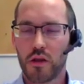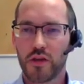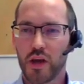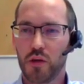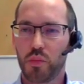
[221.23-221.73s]
The
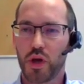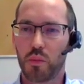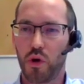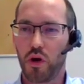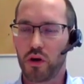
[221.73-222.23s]
second
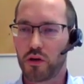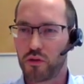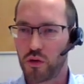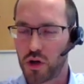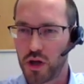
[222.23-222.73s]
big block,
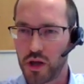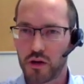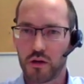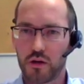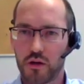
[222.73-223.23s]
if you
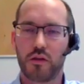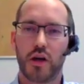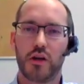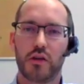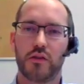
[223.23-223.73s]
click,
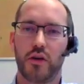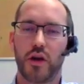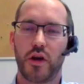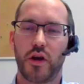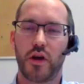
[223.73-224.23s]
there is the
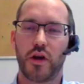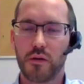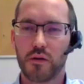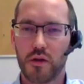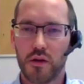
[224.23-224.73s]

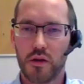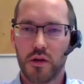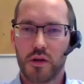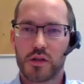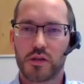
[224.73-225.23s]
housing.
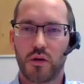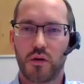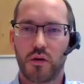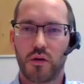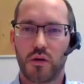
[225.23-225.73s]

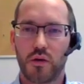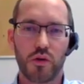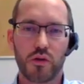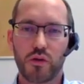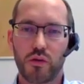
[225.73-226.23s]
So this
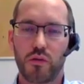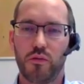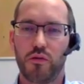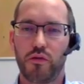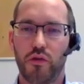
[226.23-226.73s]

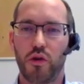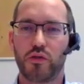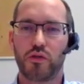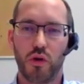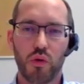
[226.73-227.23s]
also
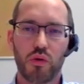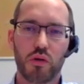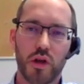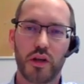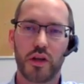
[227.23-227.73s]
follows
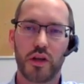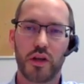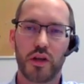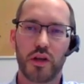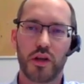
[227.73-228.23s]
local and
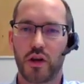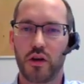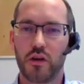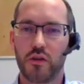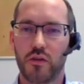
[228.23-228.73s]
international
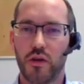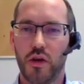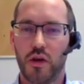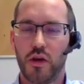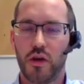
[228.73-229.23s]
standards.
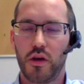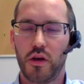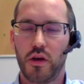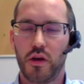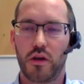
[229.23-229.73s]

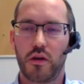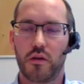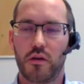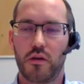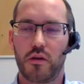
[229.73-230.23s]
And
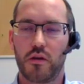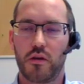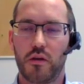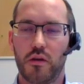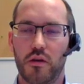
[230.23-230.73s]
this
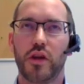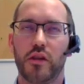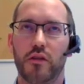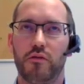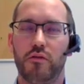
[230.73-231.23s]
is
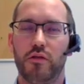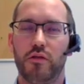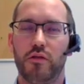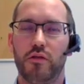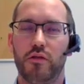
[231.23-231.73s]
basically the
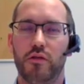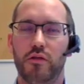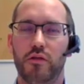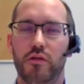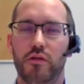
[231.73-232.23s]

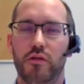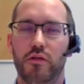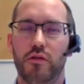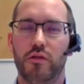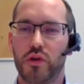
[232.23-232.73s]
valuation
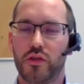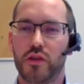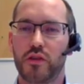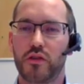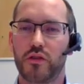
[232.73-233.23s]
of what is
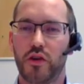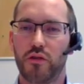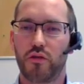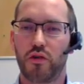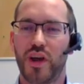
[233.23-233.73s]
necessary
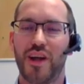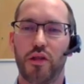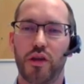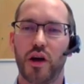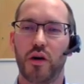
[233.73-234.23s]
for a
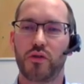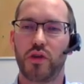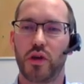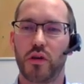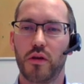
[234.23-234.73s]
healthy
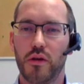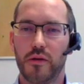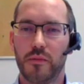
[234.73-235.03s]
housing.